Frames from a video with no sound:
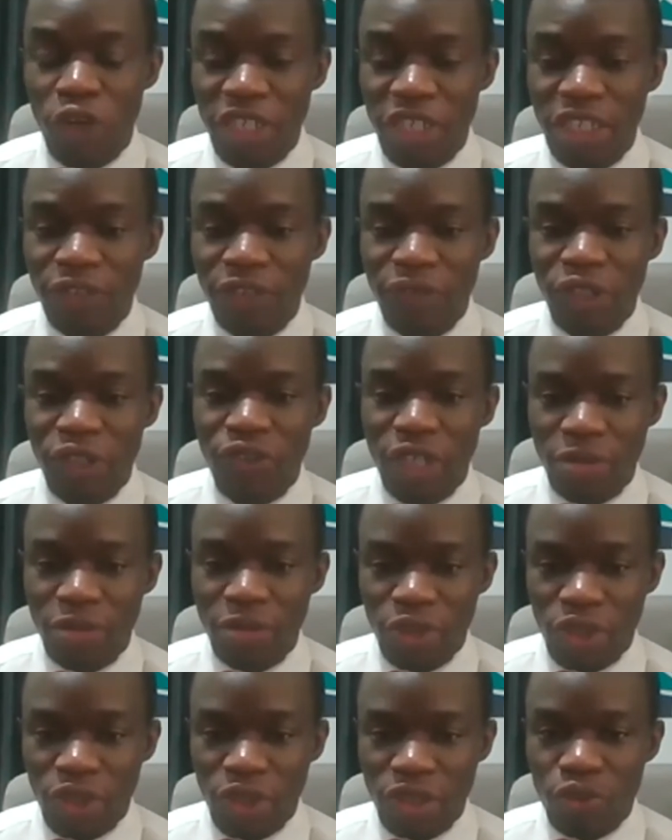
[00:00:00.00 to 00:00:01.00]
individuals,
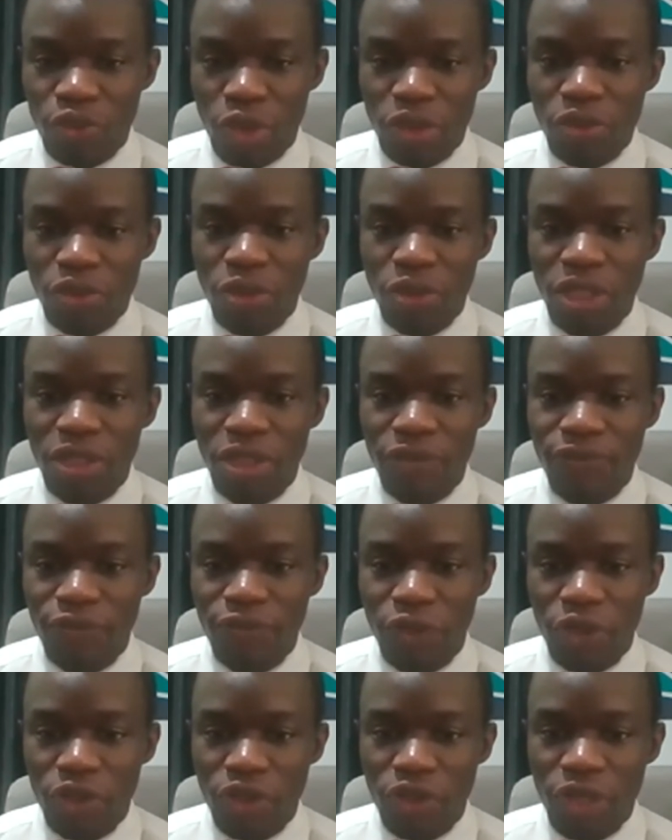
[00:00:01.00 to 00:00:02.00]
because
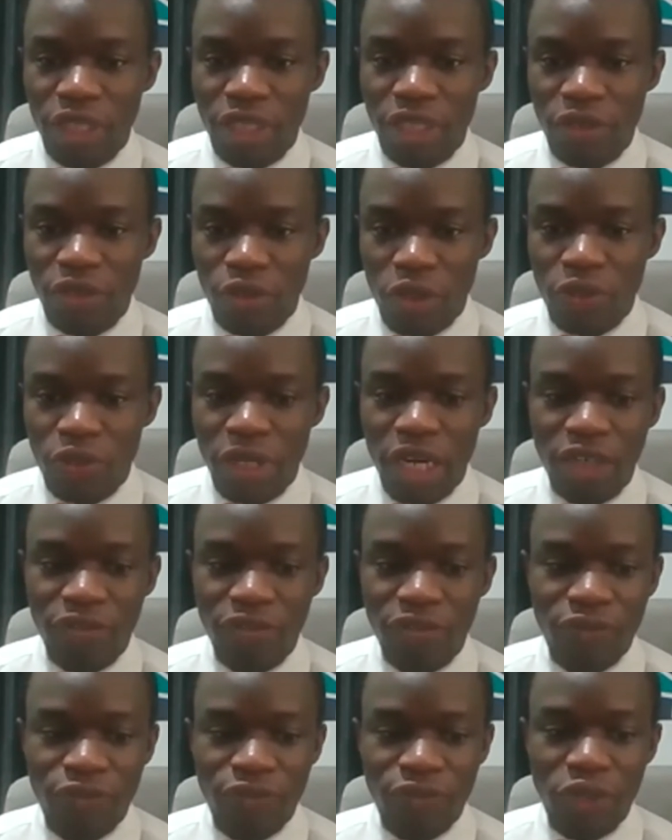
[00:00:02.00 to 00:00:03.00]
currently what we have
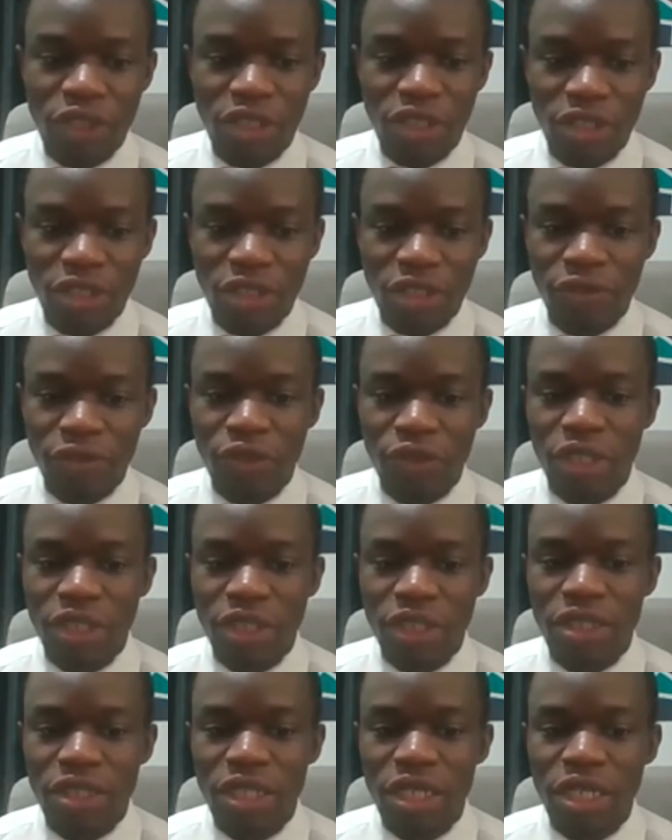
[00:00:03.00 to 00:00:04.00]
is for the individuals.
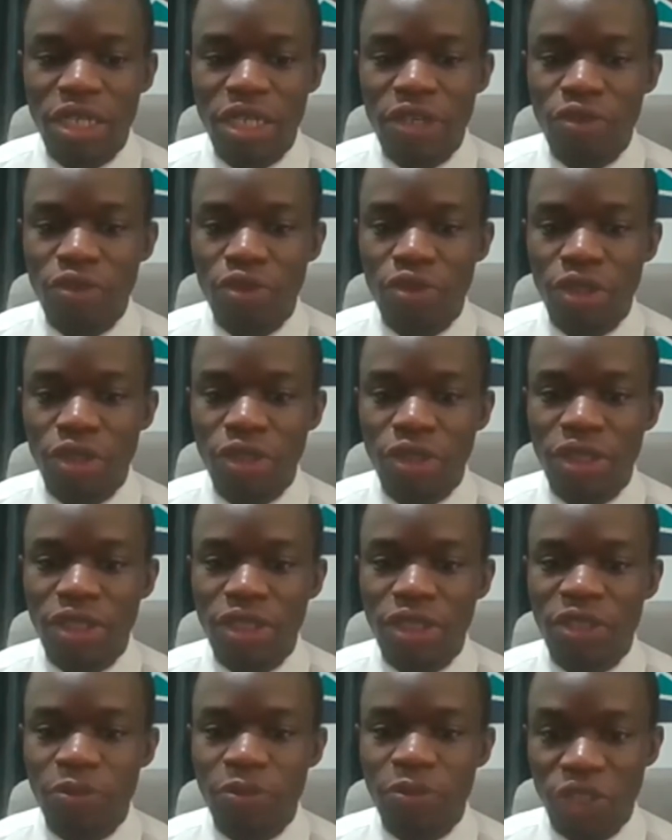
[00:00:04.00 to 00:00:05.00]

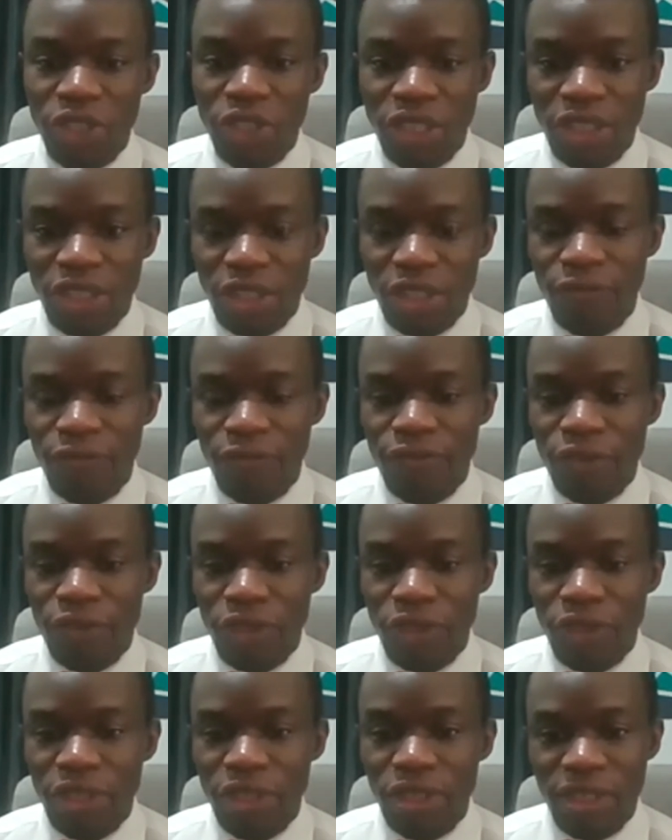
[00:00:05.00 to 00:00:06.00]
It's positive for
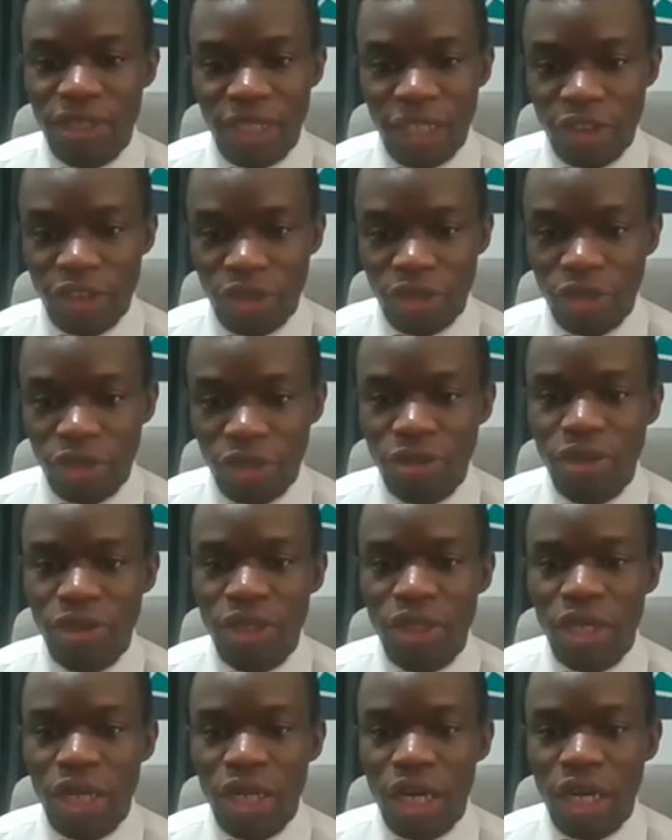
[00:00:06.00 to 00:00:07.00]
the sector
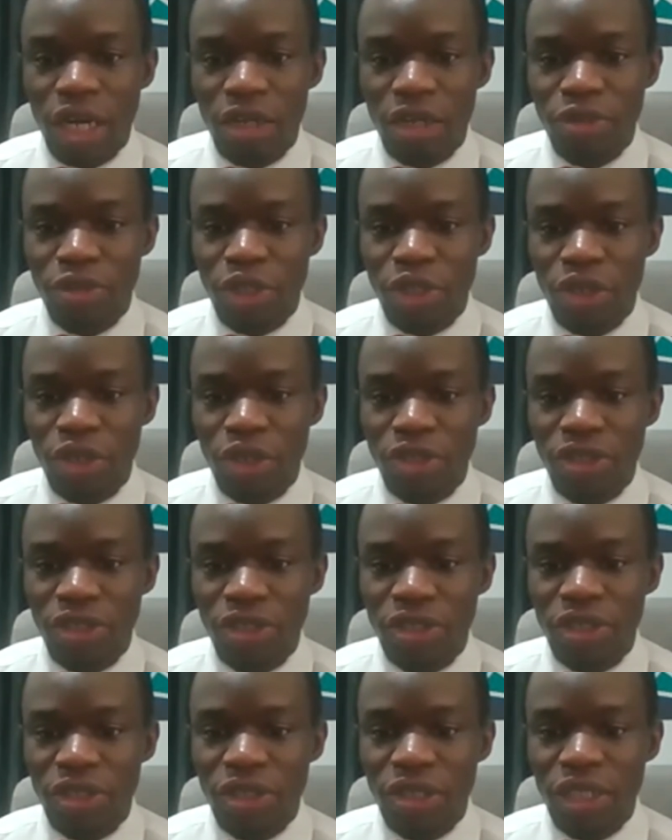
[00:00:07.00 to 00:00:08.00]
because
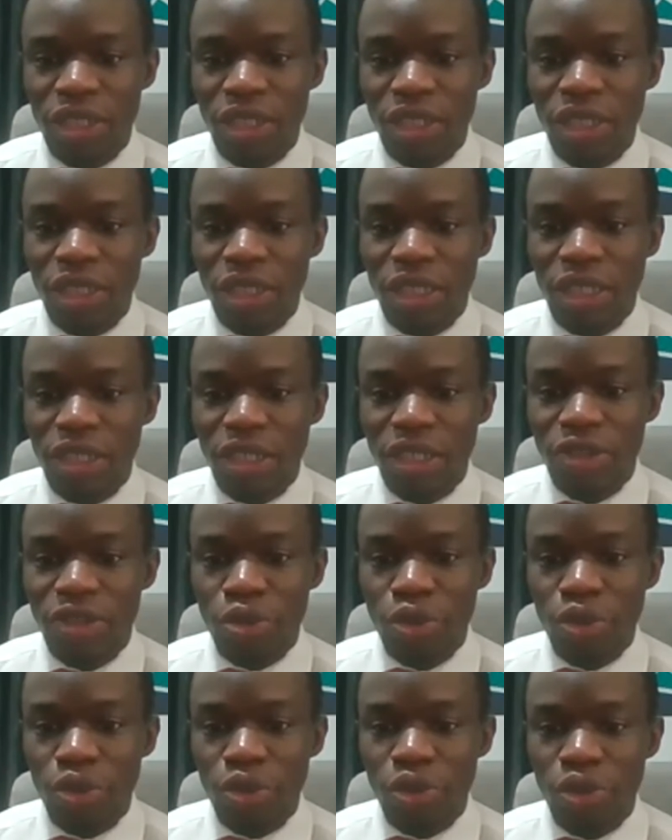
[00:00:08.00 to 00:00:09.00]
it
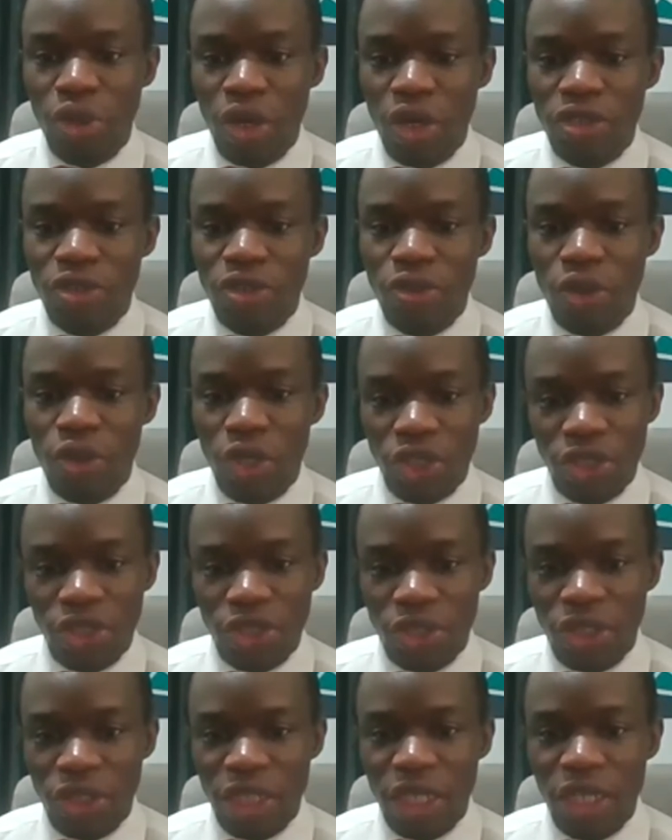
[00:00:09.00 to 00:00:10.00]
would also
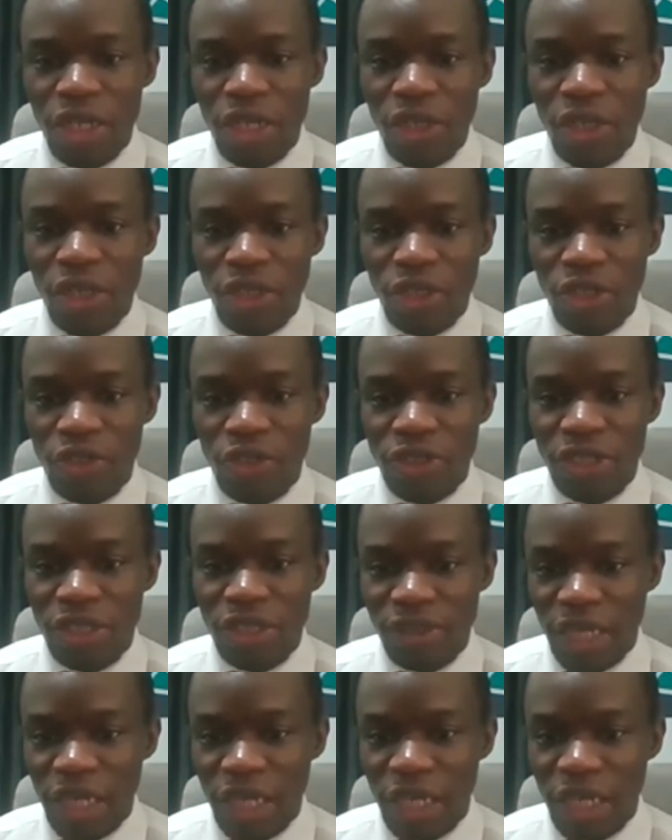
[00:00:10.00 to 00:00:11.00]
caution a lot of
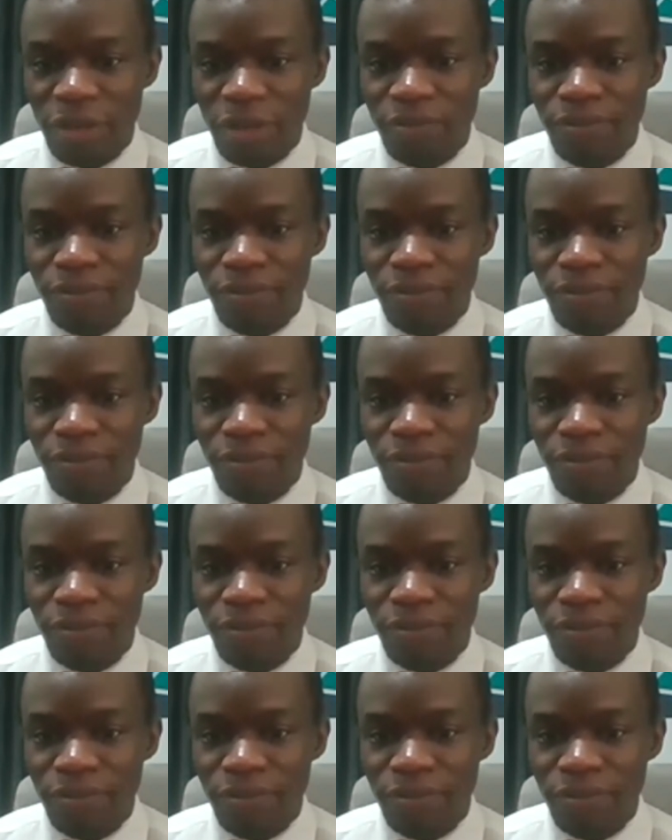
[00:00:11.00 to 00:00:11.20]
serial